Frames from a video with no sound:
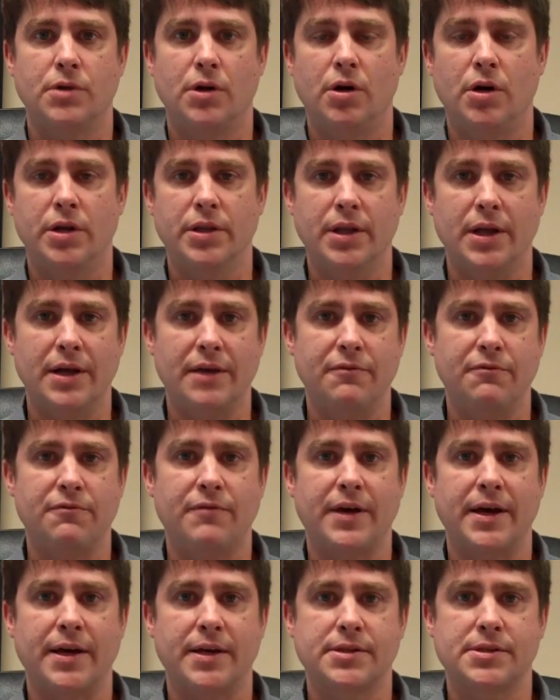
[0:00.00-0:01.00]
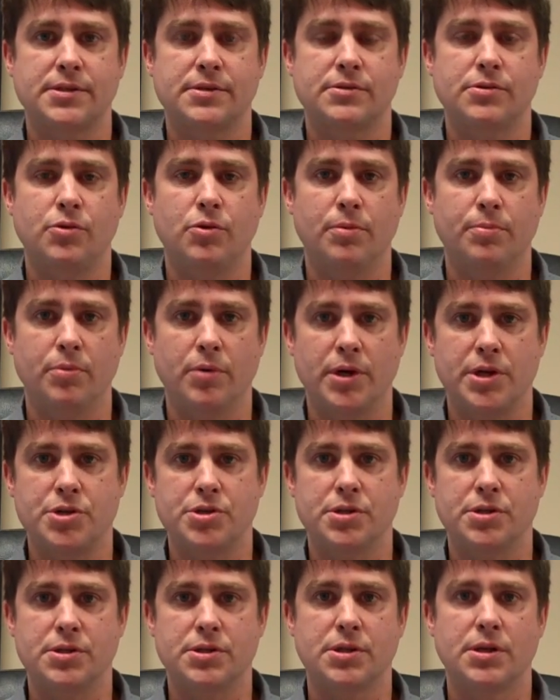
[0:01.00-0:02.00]
online fax
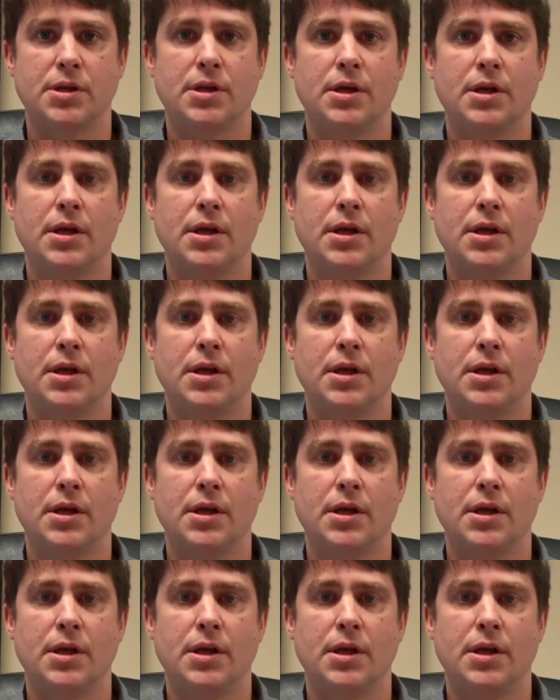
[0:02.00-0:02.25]
corporations,